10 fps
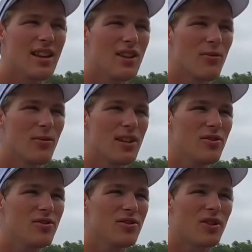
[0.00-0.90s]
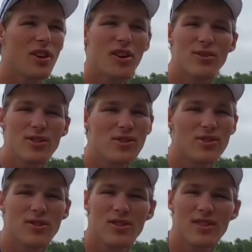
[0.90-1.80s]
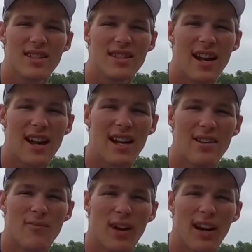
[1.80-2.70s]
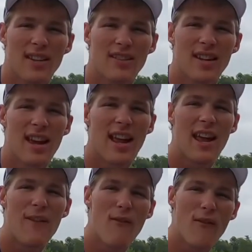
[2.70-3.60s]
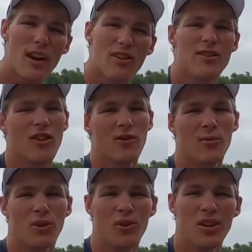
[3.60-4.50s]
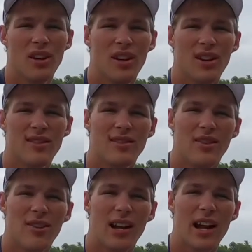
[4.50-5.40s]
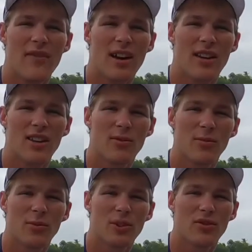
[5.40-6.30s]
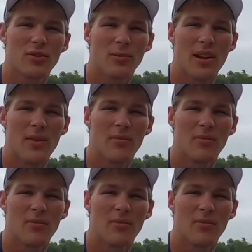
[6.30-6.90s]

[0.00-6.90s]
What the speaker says: And their reels are just as good as these high-end brands and very durable, considering I've had a couple reels from them